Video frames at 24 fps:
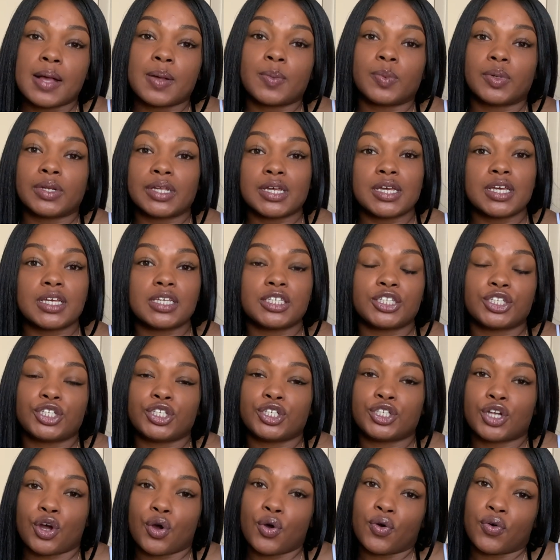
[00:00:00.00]
please
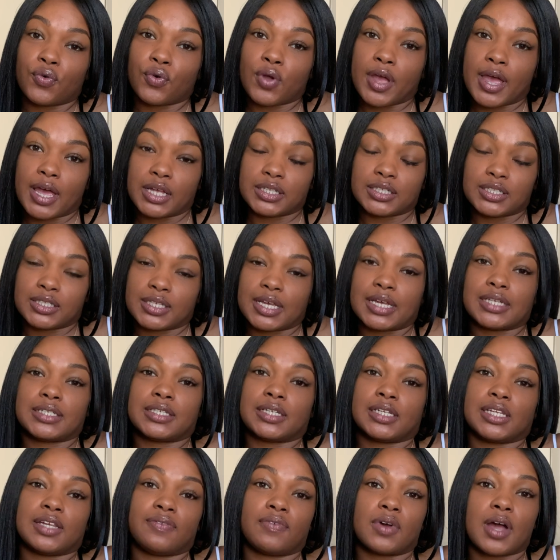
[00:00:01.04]
don't hesitate to
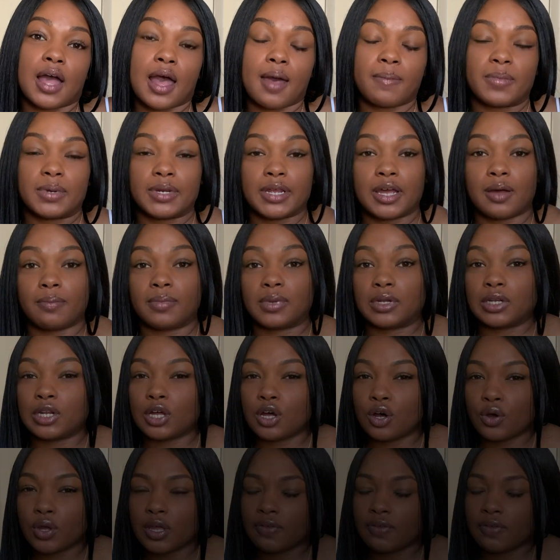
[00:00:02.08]
leave a comment down below.